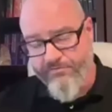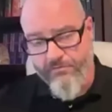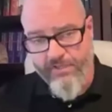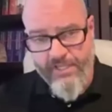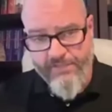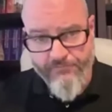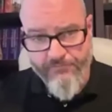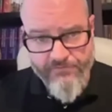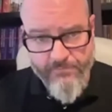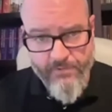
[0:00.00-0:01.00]
was certainly not the
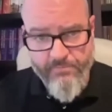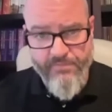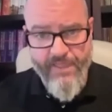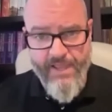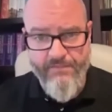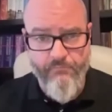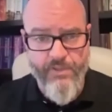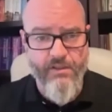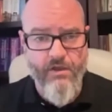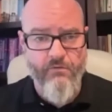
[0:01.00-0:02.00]
first to come up with that. We
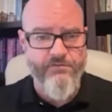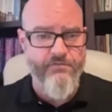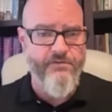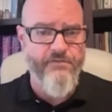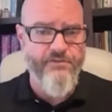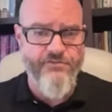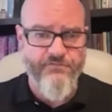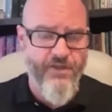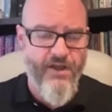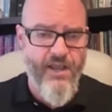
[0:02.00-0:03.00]
can go into the division
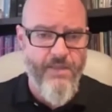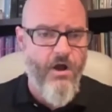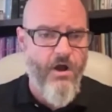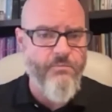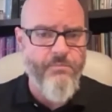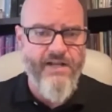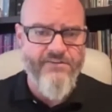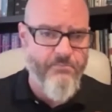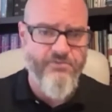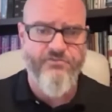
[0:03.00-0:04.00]
of time all the way back to
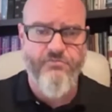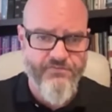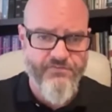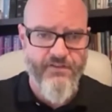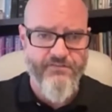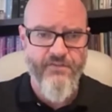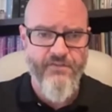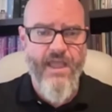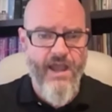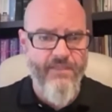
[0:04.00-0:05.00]
the patristics,
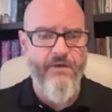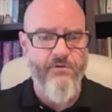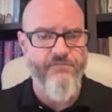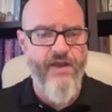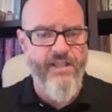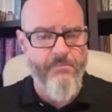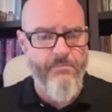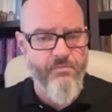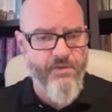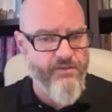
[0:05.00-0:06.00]
how they were dividing up
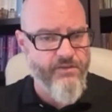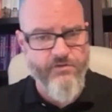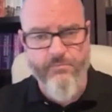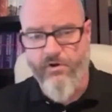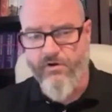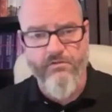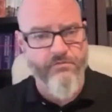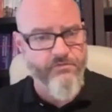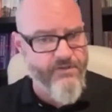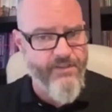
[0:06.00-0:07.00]
human history. Martin
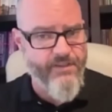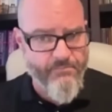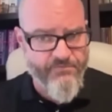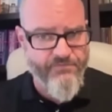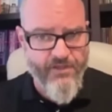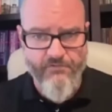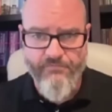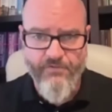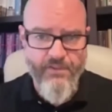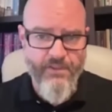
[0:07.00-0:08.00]
Luther did it himself.
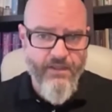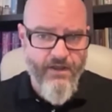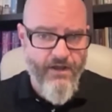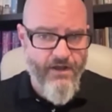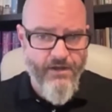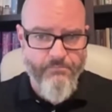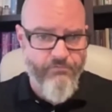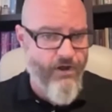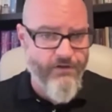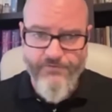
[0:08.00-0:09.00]
Um,
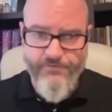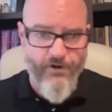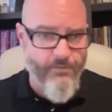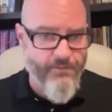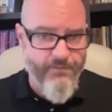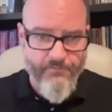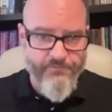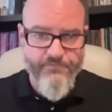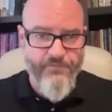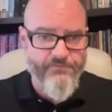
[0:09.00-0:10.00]
prior to Darby, there
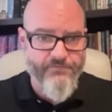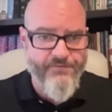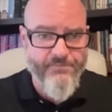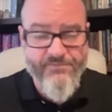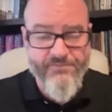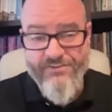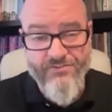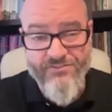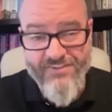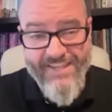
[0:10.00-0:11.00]
was there was a
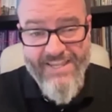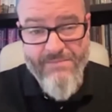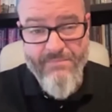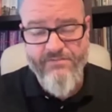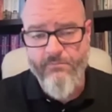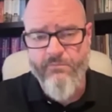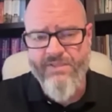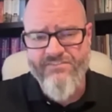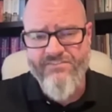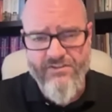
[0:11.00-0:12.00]
dispensational scheme, and someone would
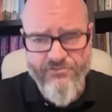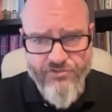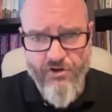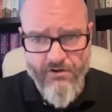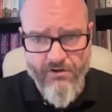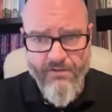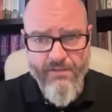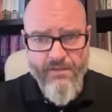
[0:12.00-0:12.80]
even say a chart